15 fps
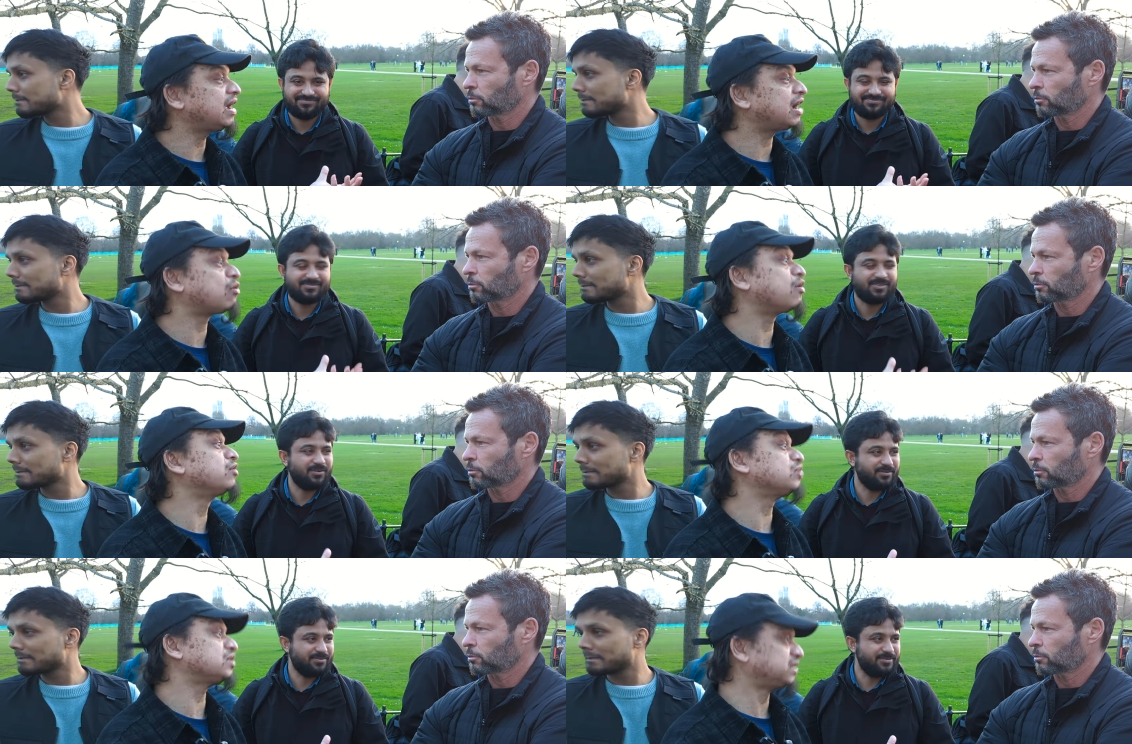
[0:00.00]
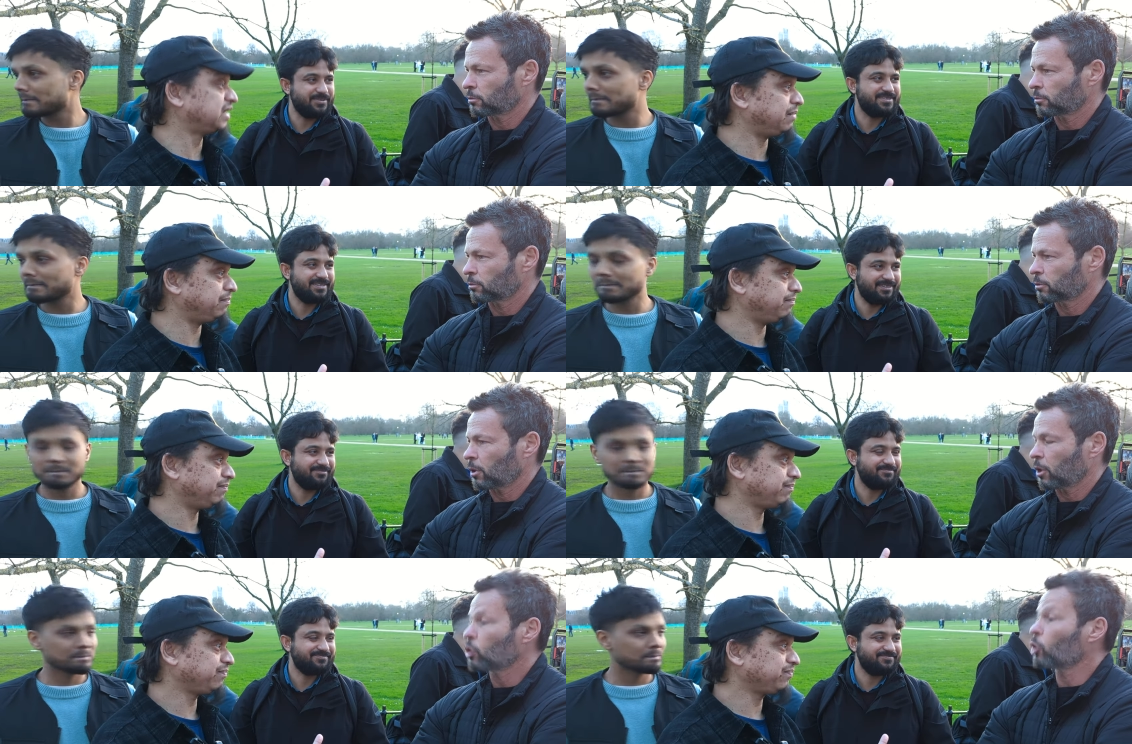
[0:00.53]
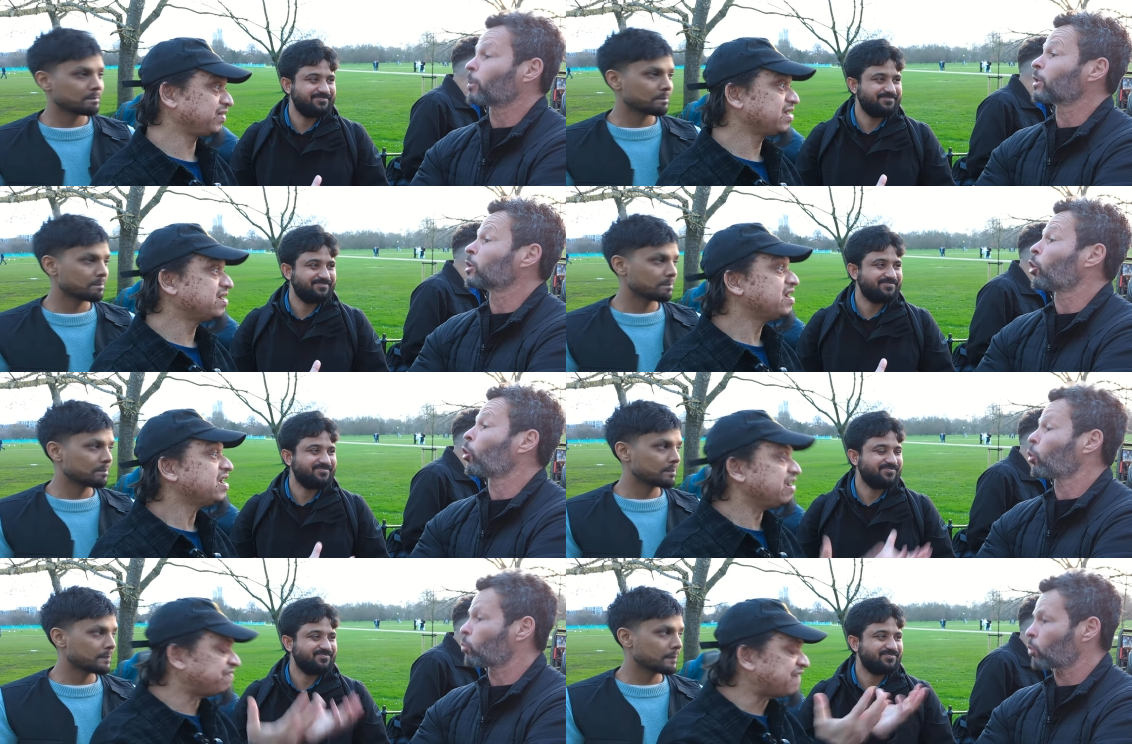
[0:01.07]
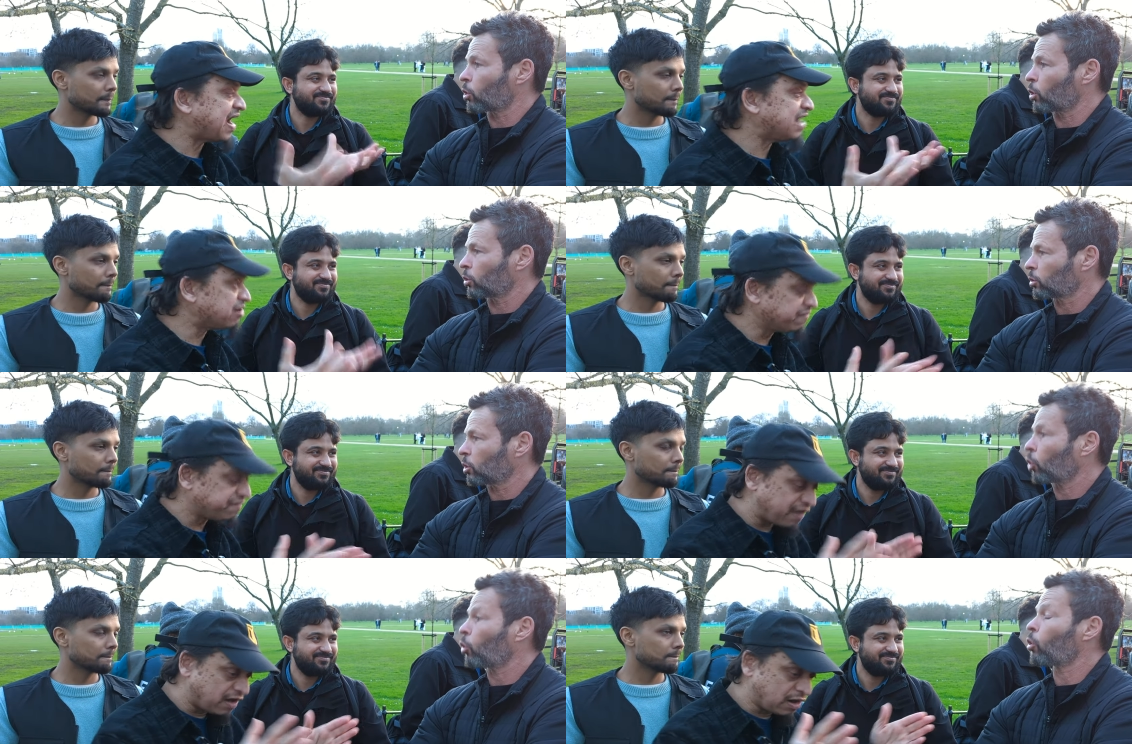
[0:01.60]
Speaker 1: according to Islam. No, but the whole If world, I
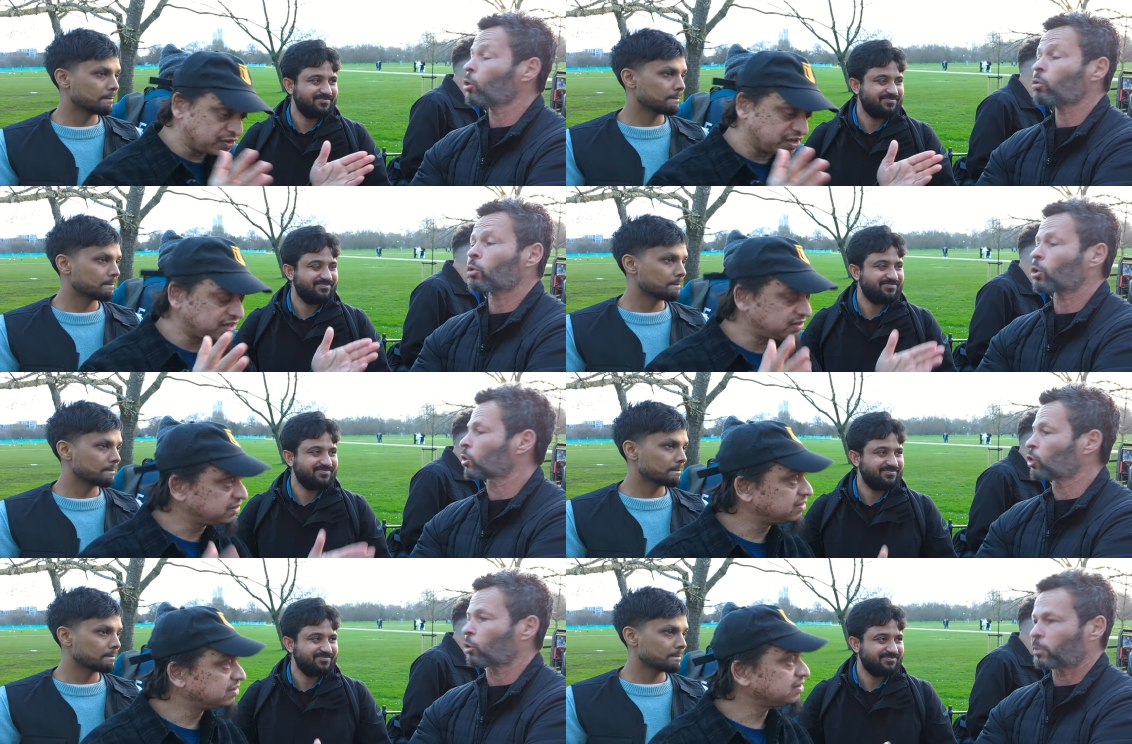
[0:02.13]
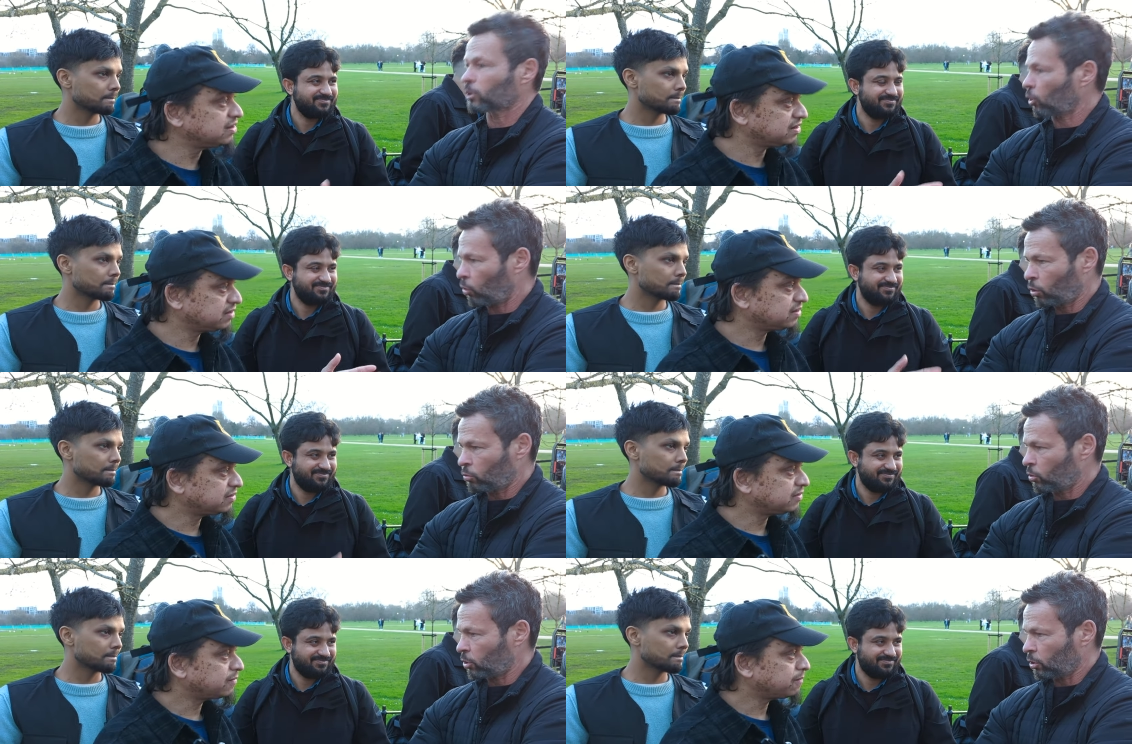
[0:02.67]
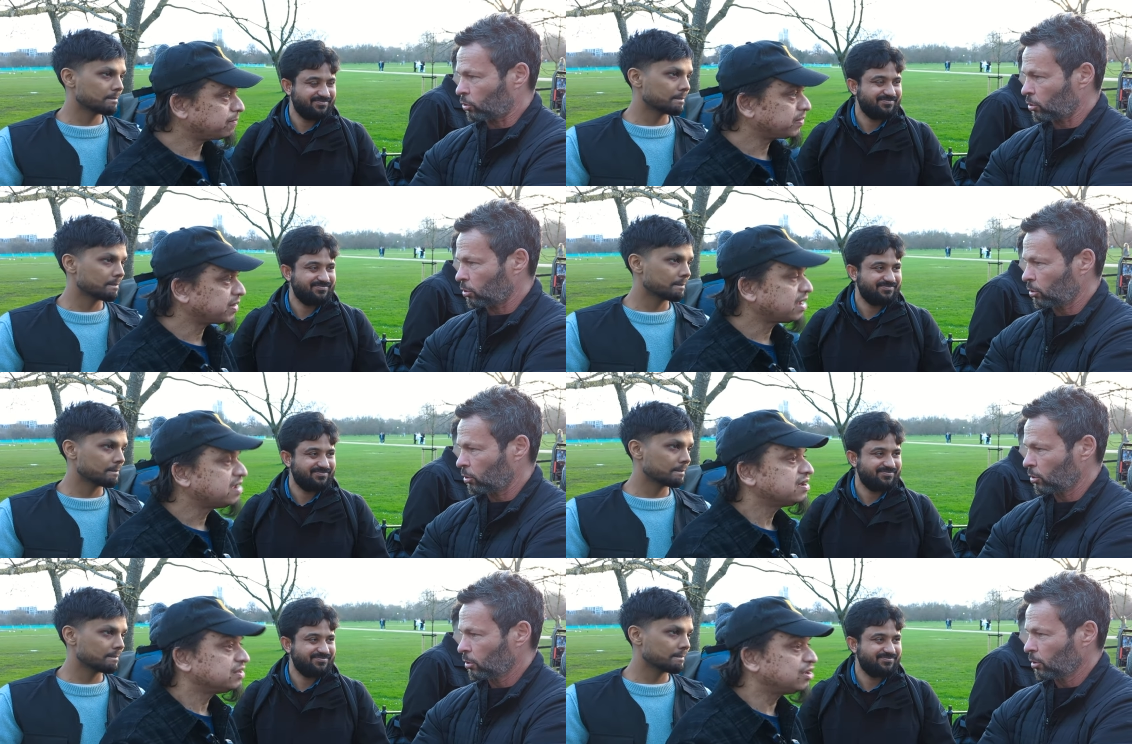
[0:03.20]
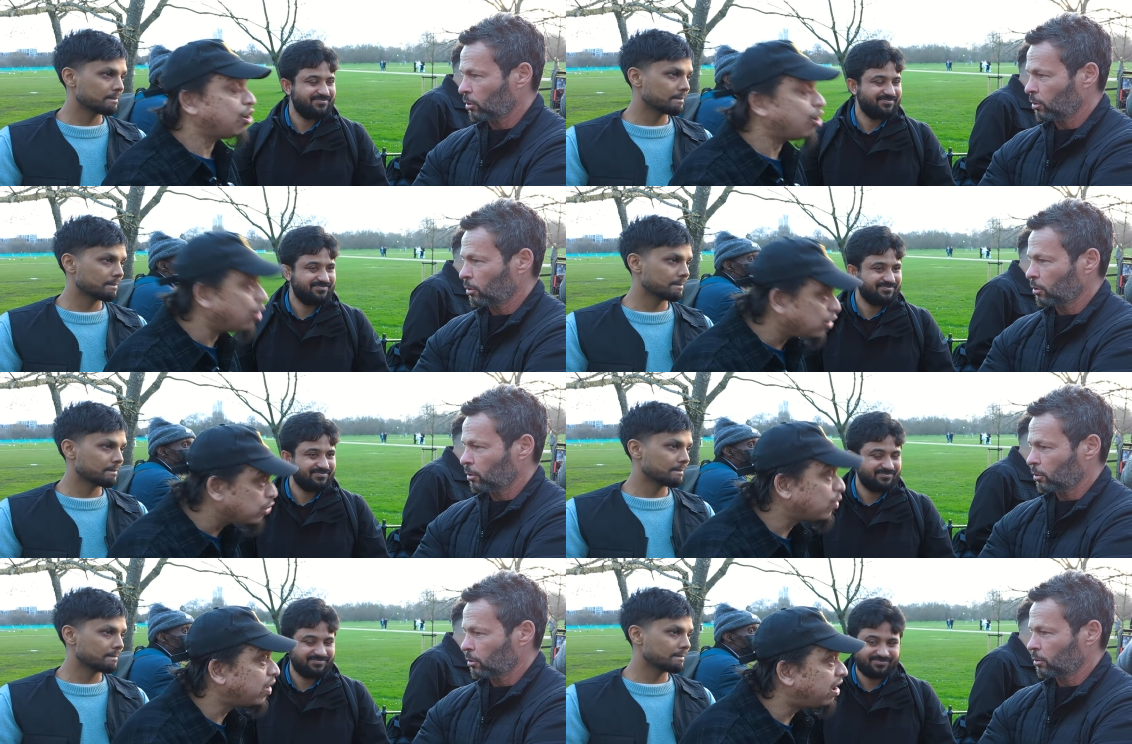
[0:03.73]
don't the follow the... World,
Speaker 2: no, but the whole world.
Speaker 1: The
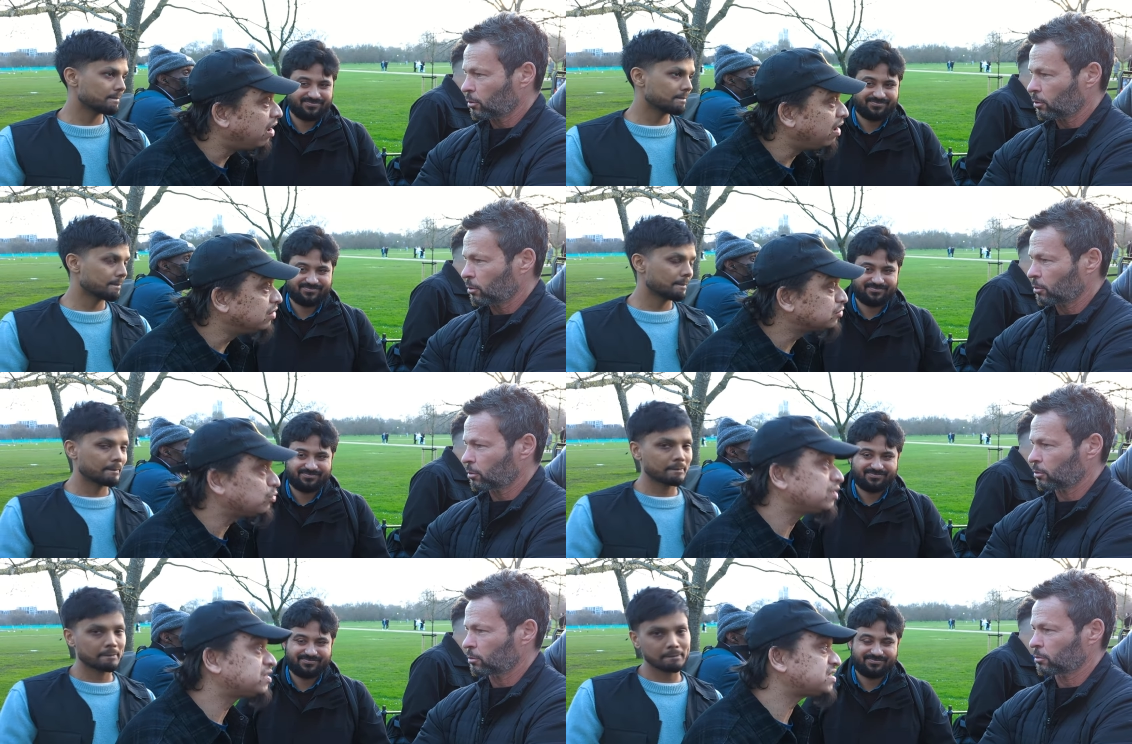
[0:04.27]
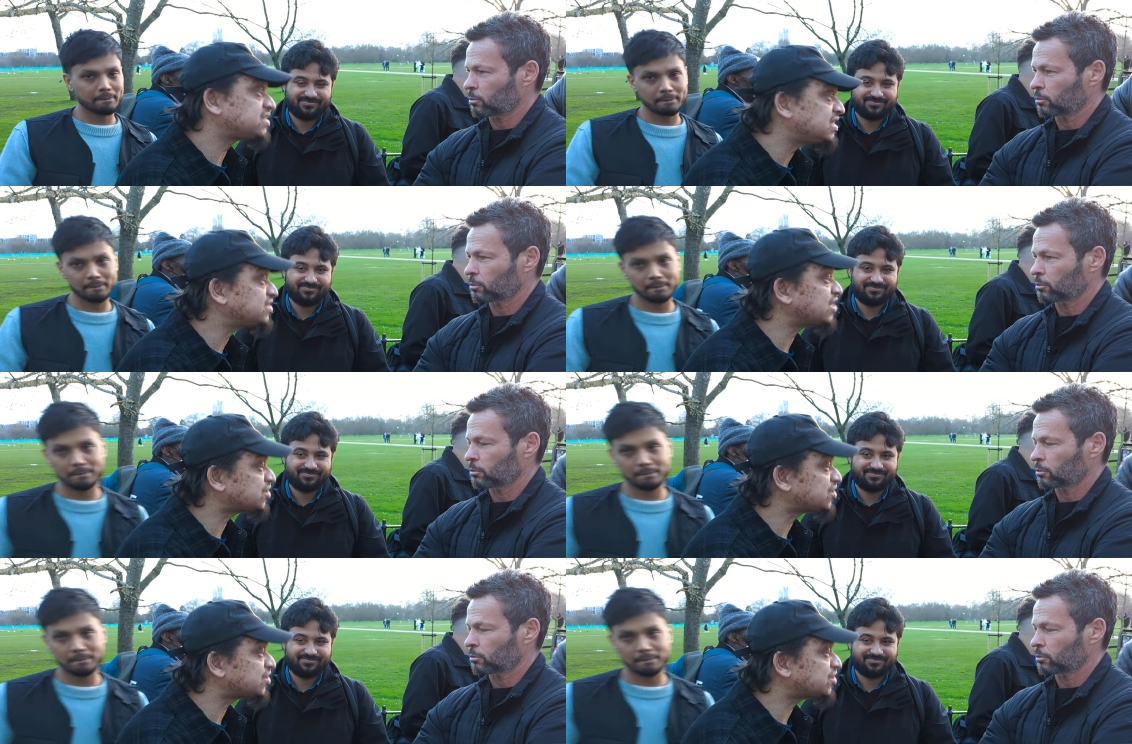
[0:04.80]
whole world will see